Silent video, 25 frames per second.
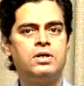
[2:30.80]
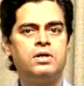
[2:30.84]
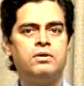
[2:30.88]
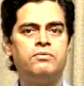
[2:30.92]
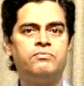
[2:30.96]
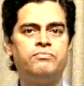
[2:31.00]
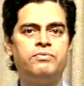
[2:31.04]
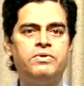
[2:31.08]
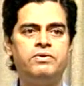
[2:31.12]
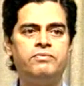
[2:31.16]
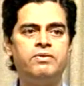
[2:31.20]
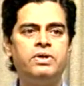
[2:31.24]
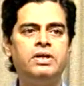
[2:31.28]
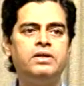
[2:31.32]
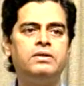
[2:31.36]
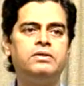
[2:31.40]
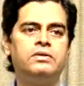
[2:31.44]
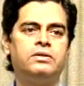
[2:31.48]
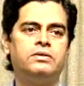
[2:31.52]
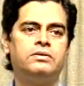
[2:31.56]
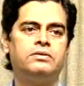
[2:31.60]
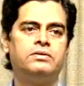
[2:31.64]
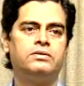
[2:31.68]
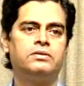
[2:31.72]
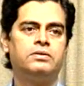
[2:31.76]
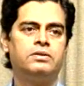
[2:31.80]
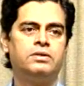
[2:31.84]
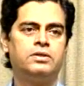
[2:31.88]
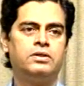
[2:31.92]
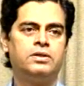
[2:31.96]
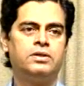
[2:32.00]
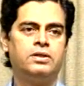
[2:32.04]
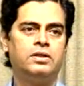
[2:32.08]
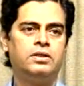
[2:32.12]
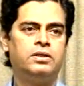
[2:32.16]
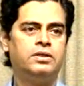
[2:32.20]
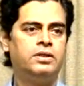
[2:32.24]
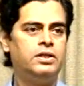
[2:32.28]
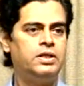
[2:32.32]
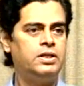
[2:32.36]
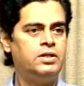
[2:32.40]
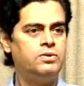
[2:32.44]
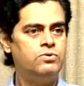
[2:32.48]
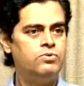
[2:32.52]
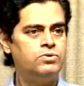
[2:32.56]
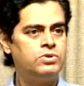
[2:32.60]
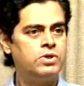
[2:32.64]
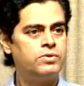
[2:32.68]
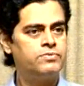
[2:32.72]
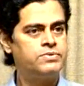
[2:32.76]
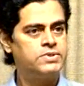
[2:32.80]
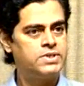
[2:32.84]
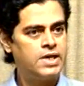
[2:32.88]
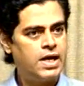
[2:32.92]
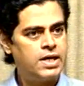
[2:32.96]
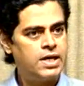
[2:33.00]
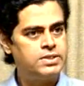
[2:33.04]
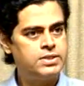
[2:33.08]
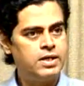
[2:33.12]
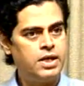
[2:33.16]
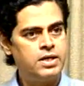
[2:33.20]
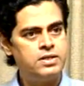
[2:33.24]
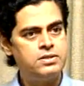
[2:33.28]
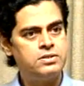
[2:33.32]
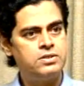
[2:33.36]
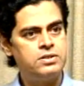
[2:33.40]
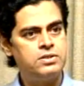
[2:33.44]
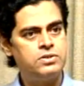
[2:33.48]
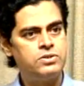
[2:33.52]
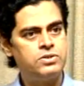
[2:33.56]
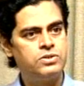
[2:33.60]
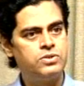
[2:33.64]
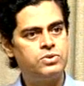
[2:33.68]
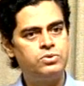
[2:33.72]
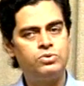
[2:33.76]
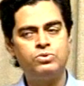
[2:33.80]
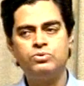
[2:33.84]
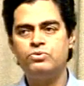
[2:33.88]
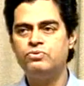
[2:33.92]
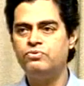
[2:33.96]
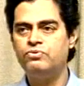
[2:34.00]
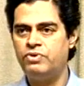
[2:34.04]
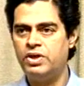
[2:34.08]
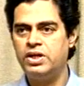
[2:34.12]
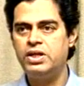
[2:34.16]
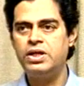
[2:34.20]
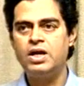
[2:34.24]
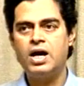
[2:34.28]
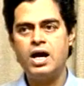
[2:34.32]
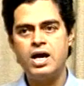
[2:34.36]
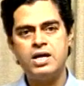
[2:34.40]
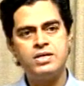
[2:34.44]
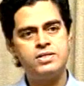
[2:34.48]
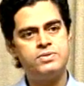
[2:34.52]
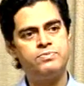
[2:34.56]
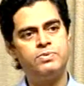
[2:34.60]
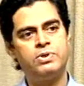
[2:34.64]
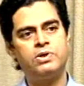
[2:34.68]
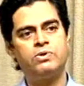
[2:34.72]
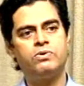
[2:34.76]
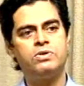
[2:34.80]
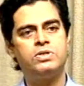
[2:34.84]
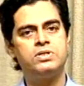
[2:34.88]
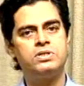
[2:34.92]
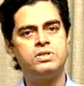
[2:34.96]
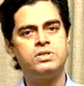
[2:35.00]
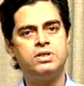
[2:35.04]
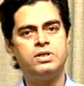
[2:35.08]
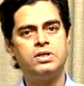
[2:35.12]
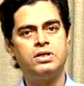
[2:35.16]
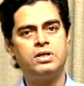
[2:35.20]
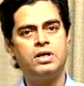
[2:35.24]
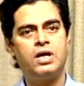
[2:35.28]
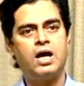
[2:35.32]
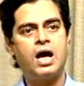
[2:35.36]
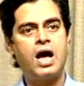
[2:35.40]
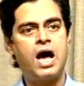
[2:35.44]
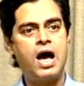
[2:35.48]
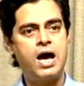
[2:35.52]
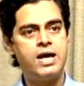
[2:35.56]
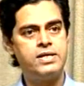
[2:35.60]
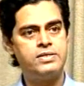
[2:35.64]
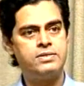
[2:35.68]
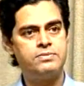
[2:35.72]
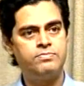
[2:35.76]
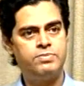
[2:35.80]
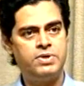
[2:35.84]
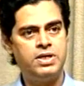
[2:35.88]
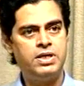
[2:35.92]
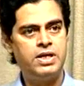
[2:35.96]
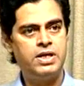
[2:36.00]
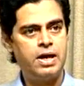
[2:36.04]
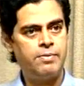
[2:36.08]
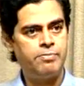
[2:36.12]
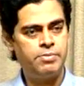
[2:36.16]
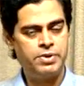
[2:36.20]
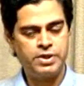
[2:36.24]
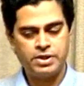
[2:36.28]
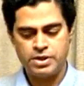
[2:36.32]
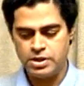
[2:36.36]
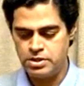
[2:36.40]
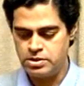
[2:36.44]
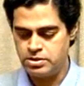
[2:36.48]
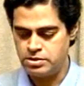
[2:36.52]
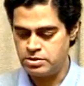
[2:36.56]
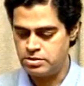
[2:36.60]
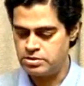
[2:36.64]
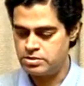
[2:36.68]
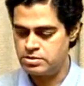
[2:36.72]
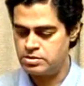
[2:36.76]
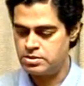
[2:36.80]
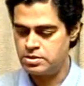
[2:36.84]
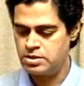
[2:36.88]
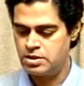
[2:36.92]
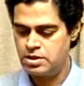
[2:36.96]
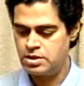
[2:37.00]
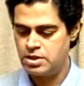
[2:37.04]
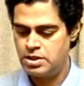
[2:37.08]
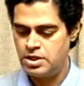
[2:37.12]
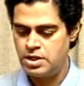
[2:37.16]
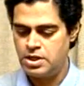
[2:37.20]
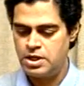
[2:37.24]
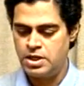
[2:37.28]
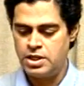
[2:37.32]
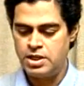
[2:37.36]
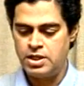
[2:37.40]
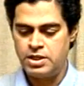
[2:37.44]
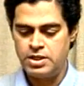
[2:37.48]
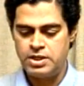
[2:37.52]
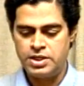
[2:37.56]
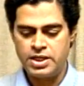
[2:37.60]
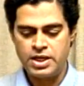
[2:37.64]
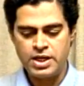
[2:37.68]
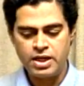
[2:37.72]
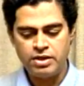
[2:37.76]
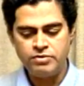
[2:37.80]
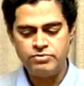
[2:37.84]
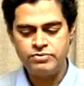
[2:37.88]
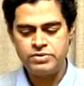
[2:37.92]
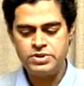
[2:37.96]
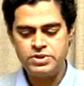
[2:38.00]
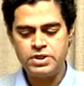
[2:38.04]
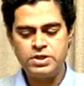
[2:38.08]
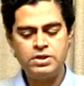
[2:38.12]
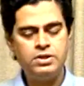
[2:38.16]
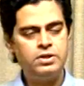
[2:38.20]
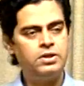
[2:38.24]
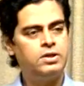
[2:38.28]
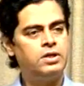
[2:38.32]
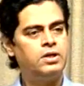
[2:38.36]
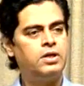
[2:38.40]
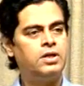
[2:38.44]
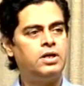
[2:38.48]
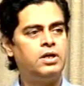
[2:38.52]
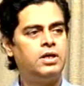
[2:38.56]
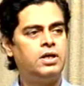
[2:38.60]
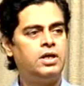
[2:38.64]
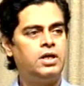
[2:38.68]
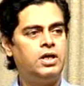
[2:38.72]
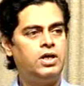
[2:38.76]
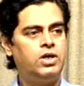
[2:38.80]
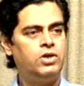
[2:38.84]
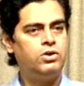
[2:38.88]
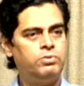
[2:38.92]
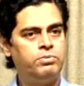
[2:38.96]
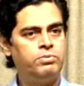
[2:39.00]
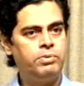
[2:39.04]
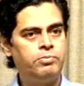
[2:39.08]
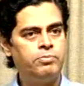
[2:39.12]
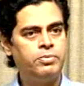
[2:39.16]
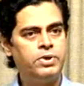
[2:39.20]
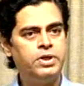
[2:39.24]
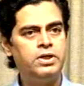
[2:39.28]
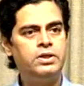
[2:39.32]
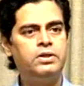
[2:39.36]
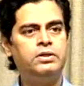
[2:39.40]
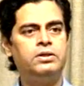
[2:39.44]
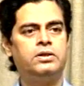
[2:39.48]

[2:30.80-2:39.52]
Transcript: prevented the use of such ICs to very high frequency, high speed applications. Thereafter, you remember